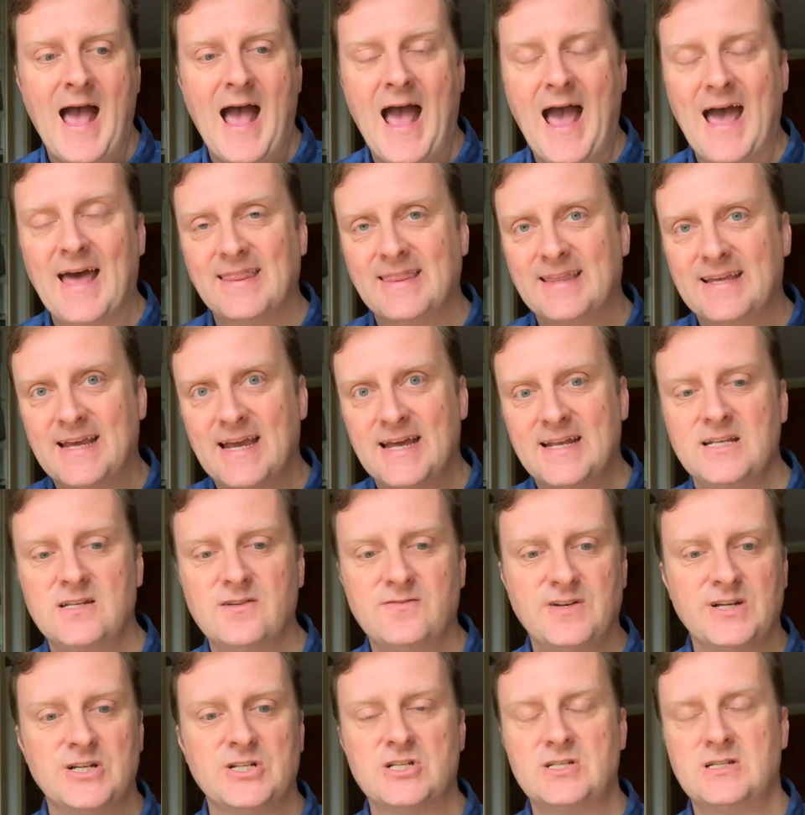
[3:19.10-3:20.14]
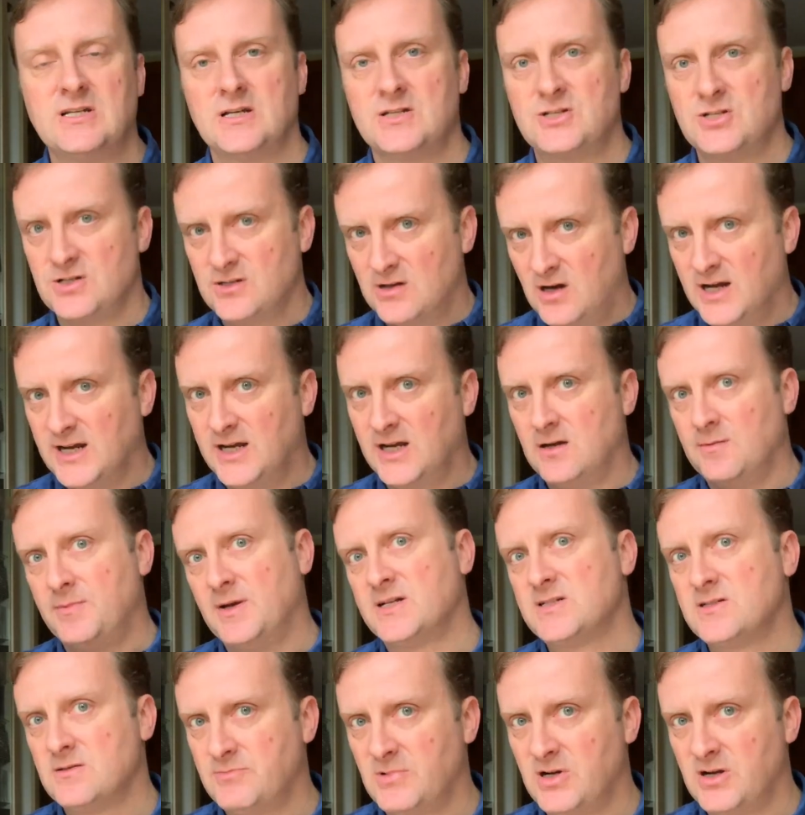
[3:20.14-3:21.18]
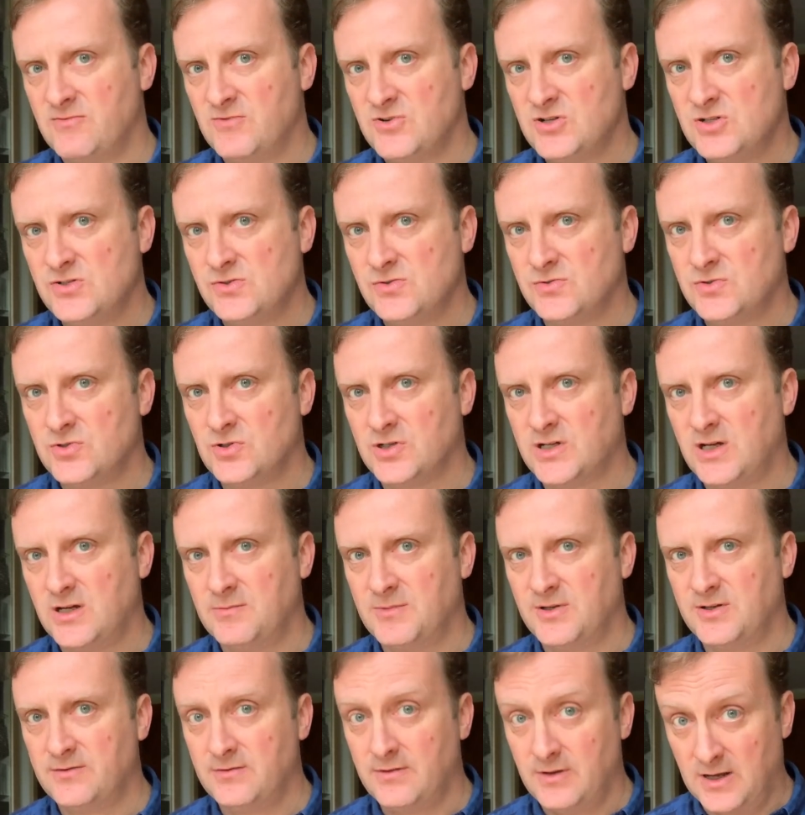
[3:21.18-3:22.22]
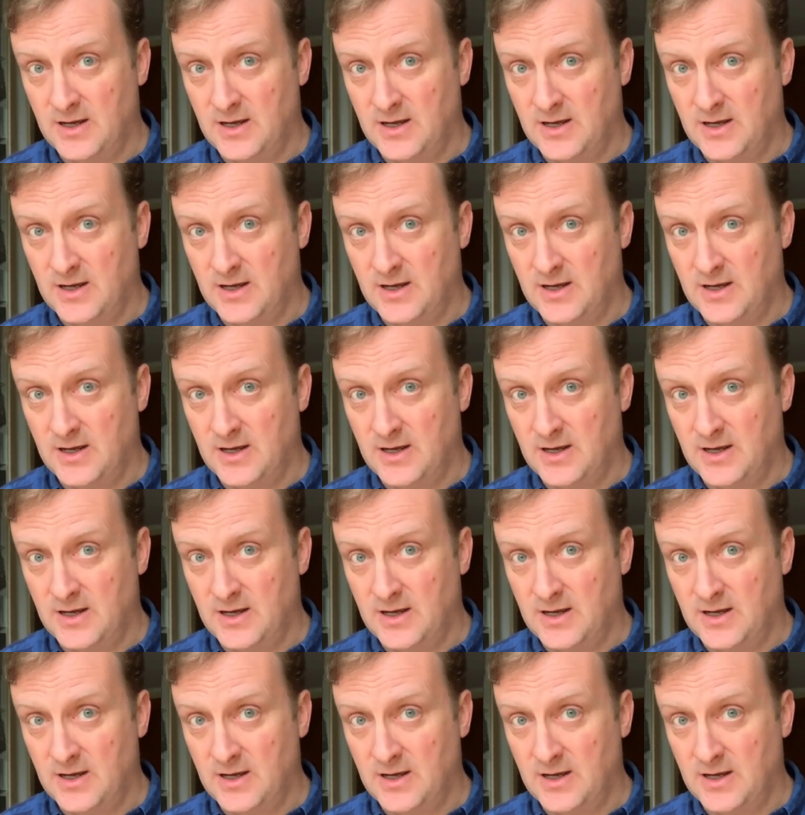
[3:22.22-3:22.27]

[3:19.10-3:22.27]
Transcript: At the end of each session, I go back to my original document,